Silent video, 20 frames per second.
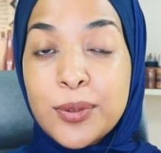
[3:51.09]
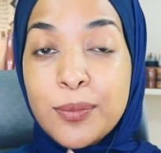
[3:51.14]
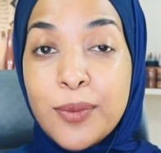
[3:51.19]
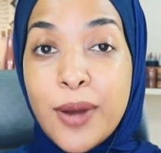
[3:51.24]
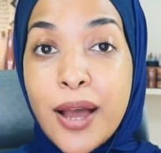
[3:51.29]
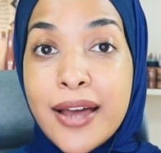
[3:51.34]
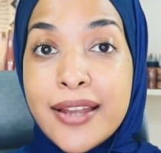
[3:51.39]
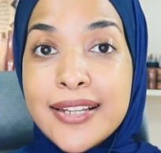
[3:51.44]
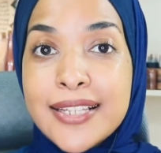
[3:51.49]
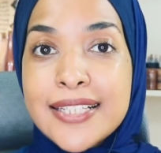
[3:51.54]

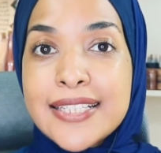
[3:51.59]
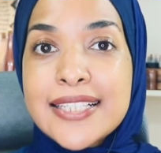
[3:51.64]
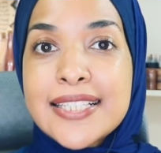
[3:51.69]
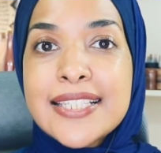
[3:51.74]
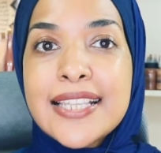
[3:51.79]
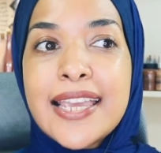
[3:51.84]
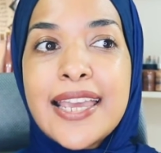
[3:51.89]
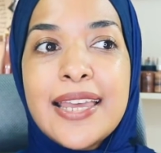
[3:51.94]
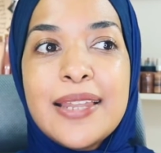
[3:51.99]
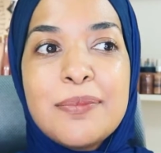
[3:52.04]
modest
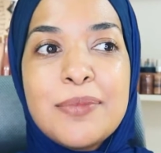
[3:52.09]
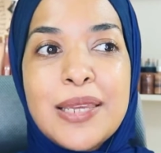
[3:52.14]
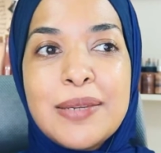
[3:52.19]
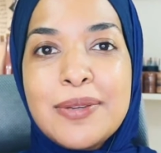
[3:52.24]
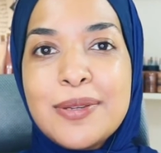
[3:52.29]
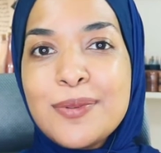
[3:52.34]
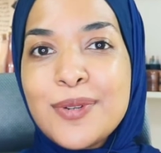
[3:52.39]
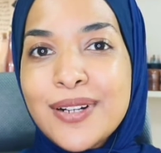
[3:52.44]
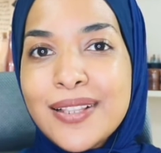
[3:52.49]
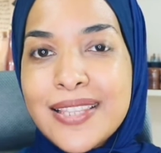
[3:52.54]
and maybe
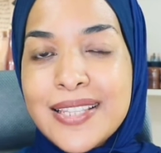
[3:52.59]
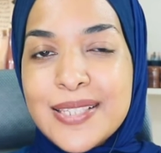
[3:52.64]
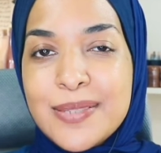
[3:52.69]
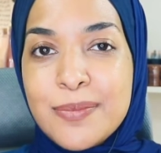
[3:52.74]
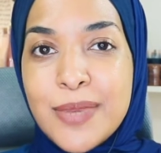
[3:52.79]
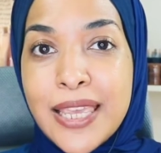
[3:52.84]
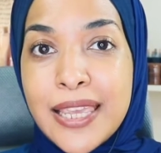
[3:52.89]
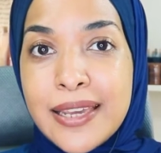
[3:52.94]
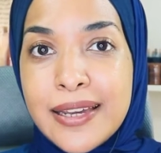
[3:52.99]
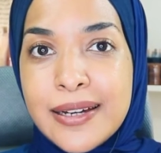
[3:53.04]
wear less
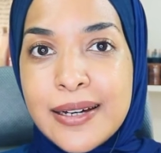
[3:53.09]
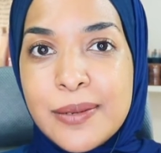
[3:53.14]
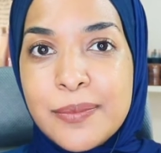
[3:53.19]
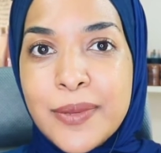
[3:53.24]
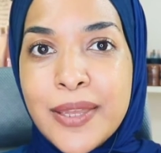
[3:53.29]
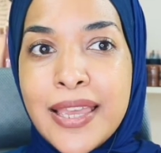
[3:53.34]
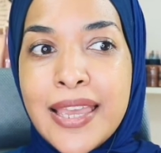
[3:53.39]
makeup,